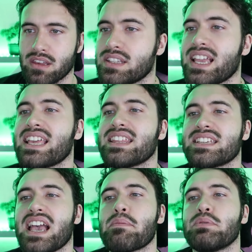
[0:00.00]
The day
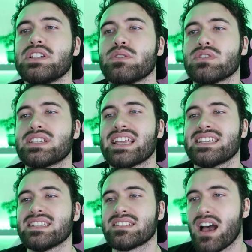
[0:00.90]
this happened, it was
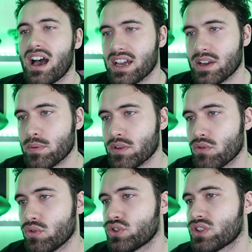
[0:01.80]
getting dark and we were
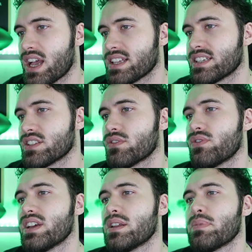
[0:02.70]
all starting to
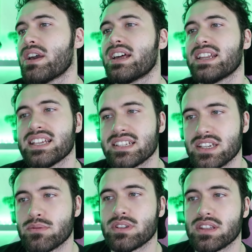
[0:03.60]
feel a bit
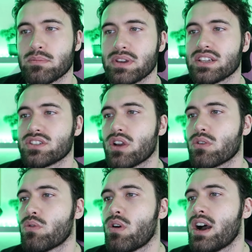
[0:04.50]
uneasy with it being so
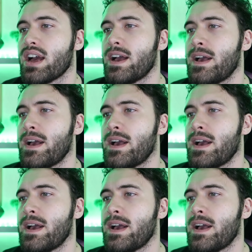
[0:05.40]
quiet.